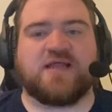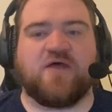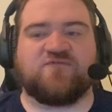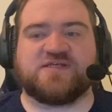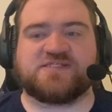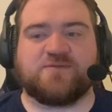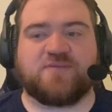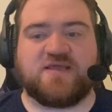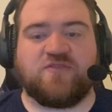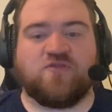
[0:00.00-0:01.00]
Obviously,
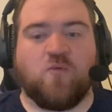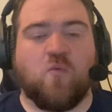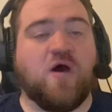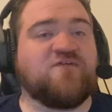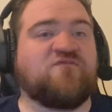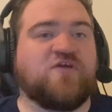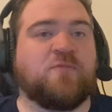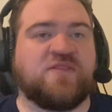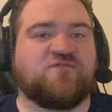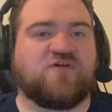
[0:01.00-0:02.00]
being the one
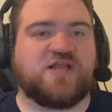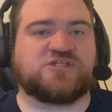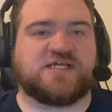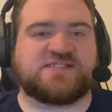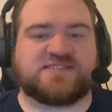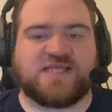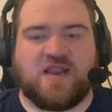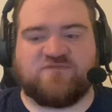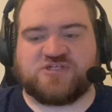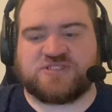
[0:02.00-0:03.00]
film in the franchise that's
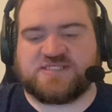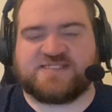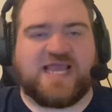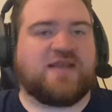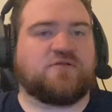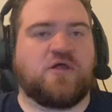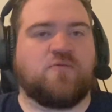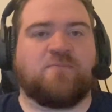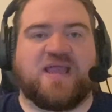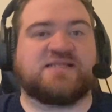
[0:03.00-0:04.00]
kind of just a
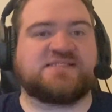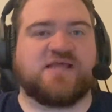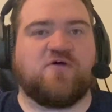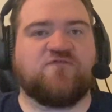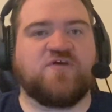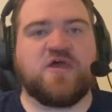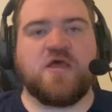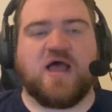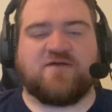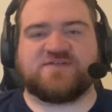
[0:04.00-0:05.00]
standalone by itself.
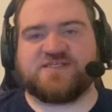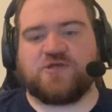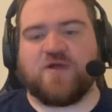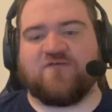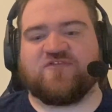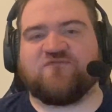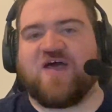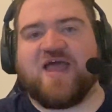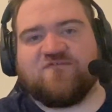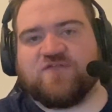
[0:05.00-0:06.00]
Obviously, you have the
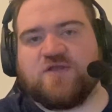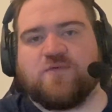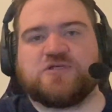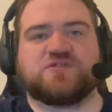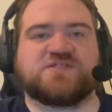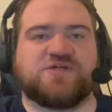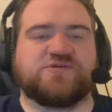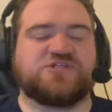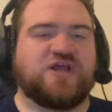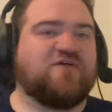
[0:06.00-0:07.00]
5 in the original
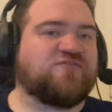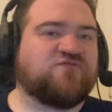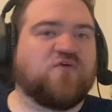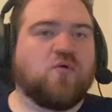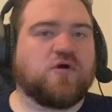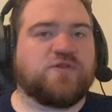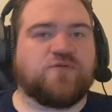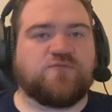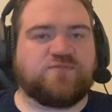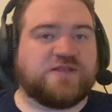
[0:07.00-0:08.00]
series, you have the 4 in
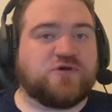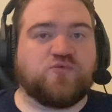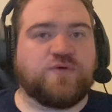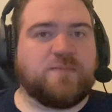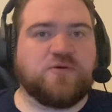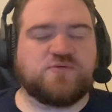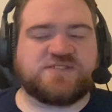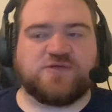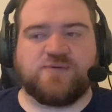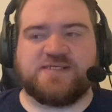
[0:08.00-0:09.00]
the new reboot
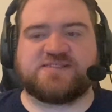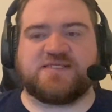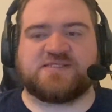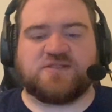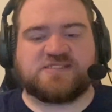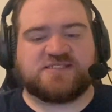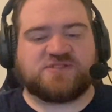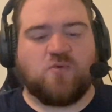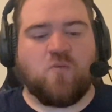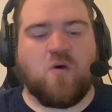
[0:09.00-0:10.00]
series, and so this is
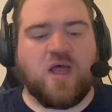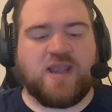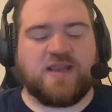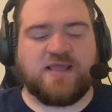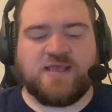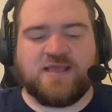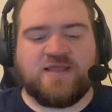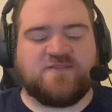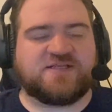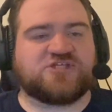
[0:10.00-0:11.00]
the one
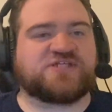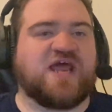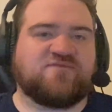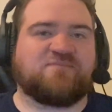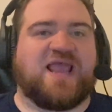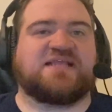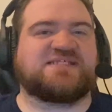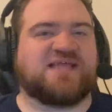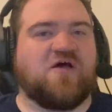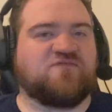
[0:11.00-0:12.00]
that's just kind of by
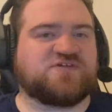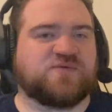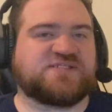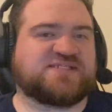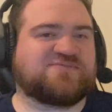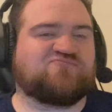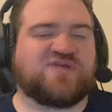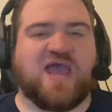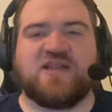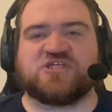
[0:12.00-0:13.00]
itself. So it's
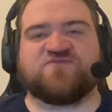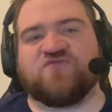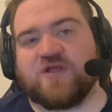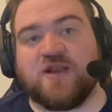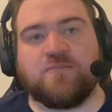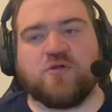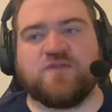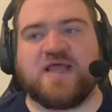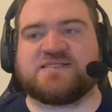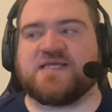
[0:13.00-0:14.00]
kind of just forgettable
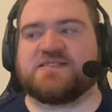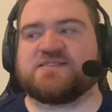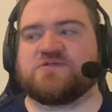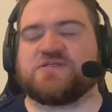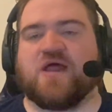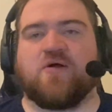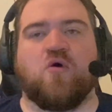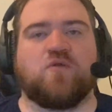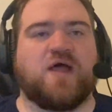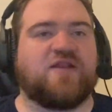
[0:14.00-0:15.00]
in that sense. There's not a
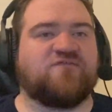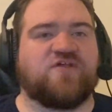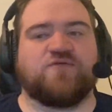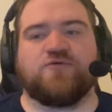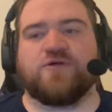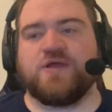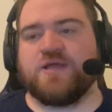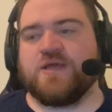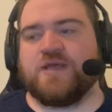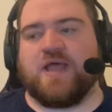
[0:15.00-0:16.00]
whole lot of other
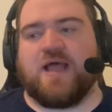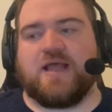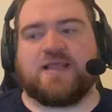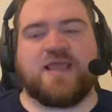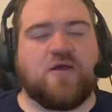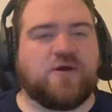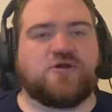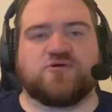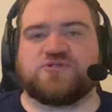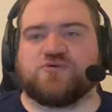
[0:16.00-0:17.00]

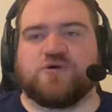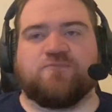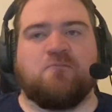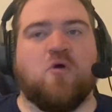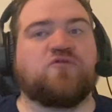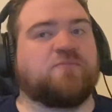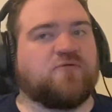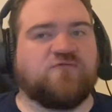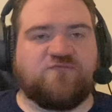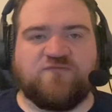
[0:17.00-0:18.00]
characters or
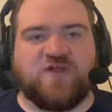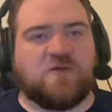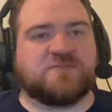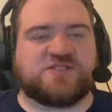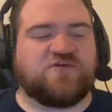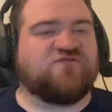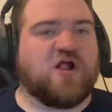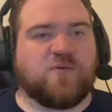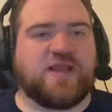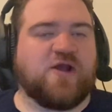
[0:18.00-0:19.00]
multiple films that you're
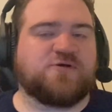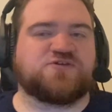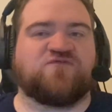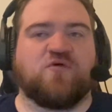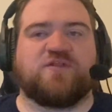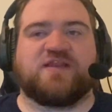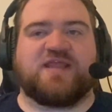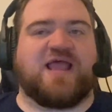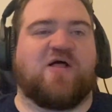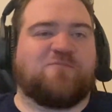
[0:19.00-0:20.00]
following characters for that
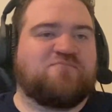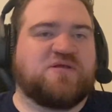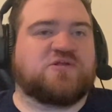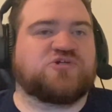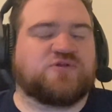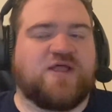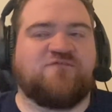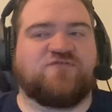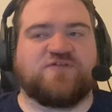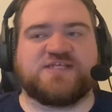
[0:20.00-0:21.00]
to help build your
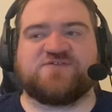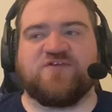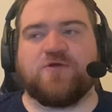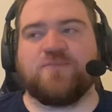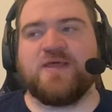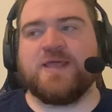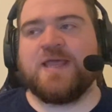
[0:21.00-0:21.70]
love for this film.